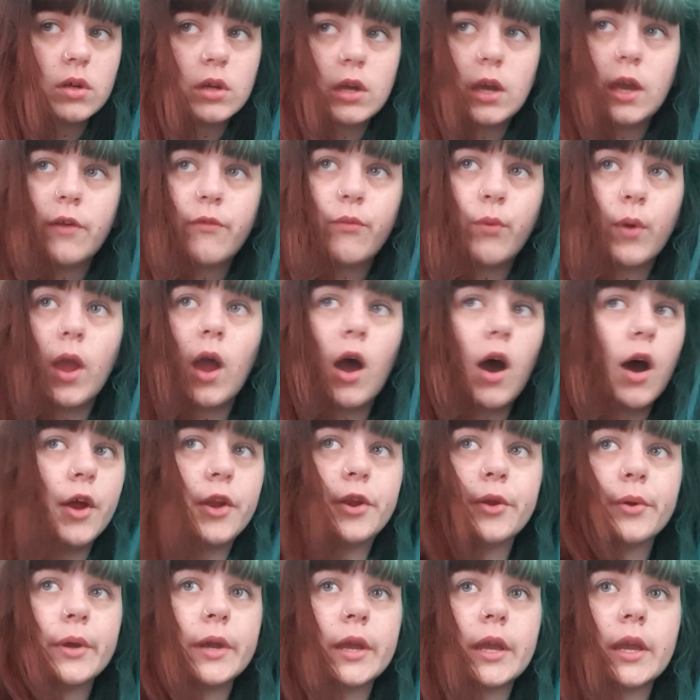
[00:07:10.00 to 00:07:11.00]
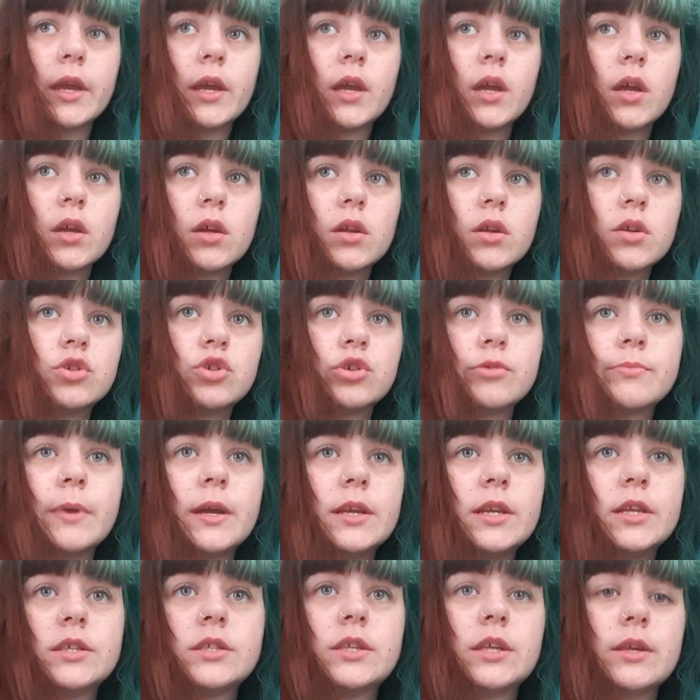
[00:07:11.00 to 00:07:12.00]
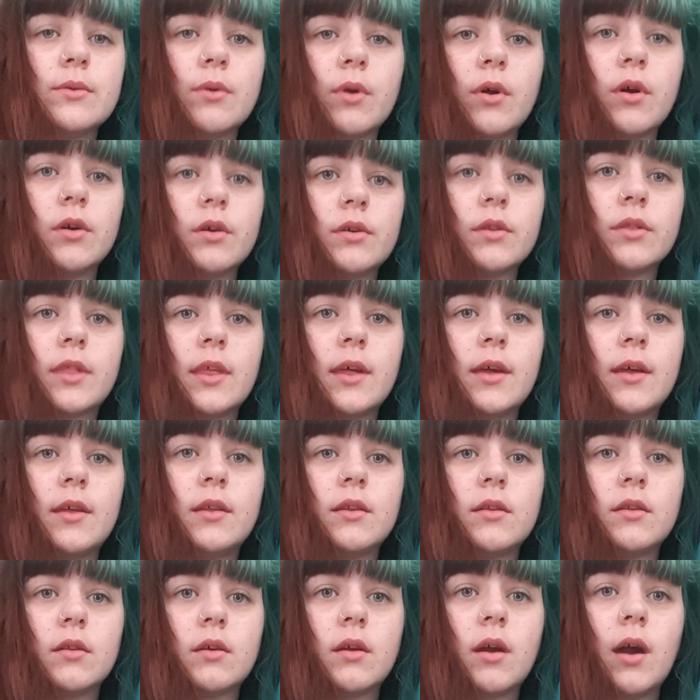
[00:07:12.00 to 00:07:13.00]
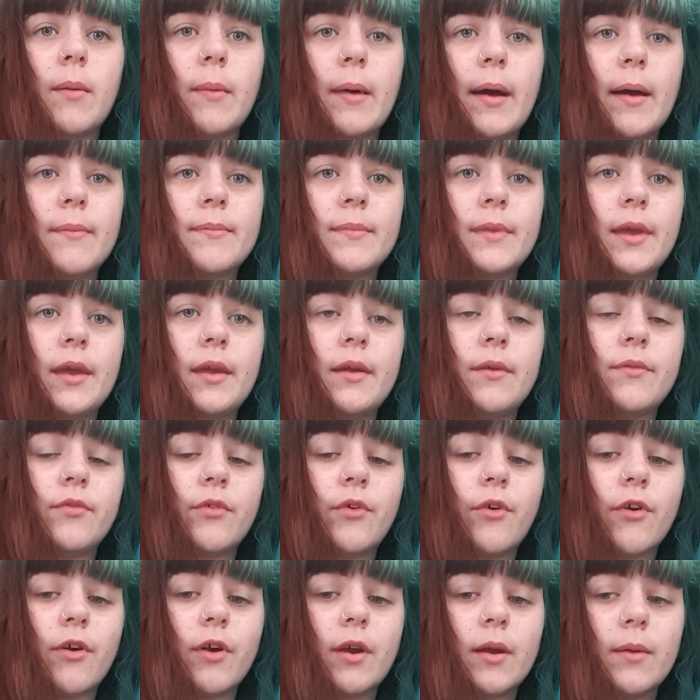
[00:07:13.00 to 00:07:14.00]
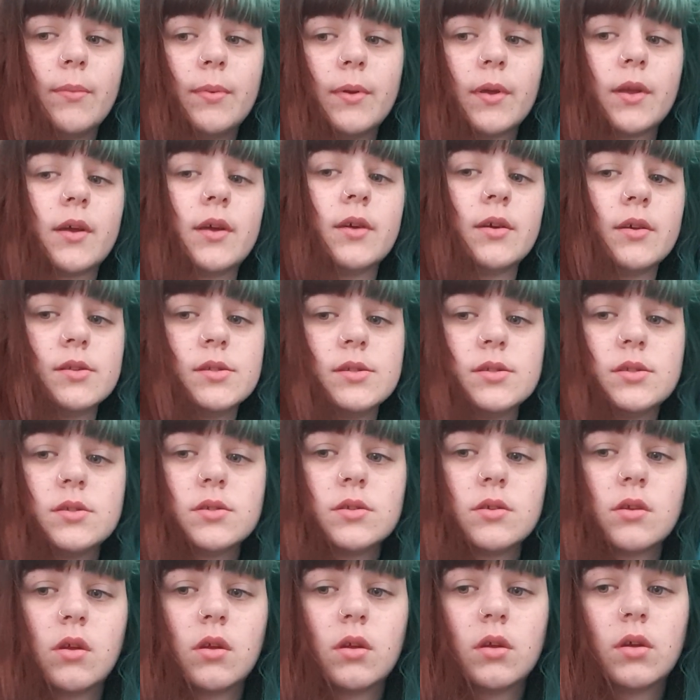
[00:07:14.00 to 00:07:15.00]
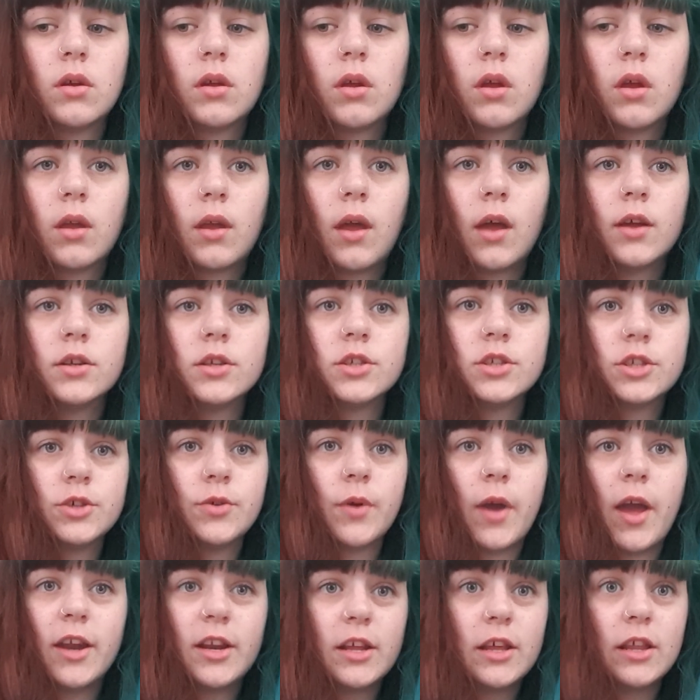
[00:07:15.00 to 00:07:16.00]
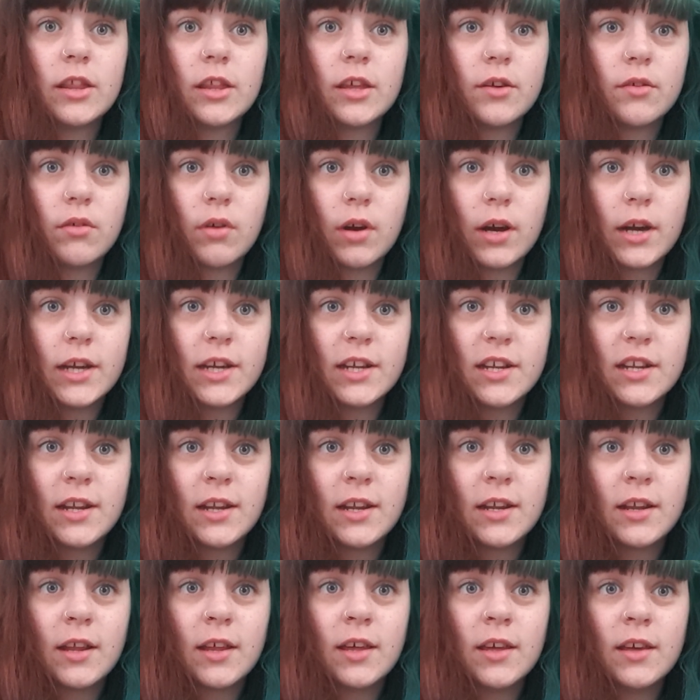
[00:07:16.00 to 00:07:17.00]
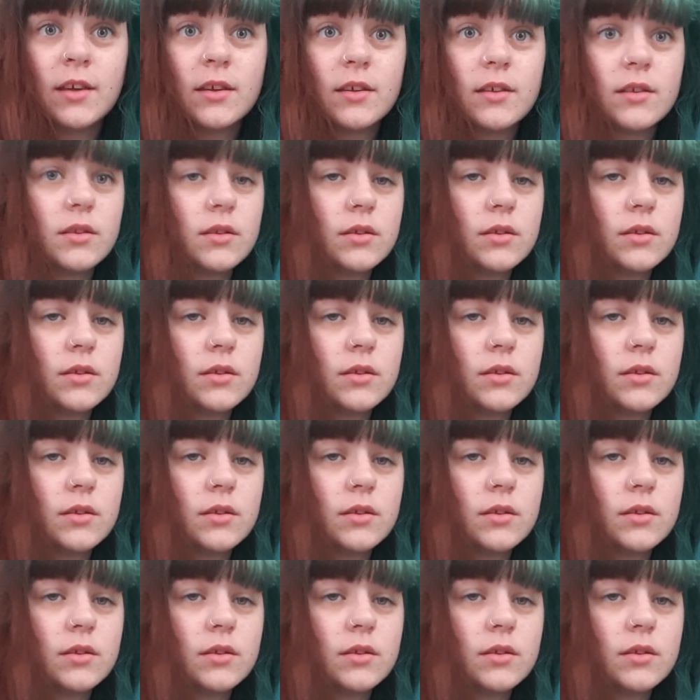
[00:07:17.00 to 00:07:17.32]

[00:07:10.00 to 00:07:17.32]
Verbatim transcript: If we are doing it tremendously wrong, then come at me for it, because I can't do anything right, clearly.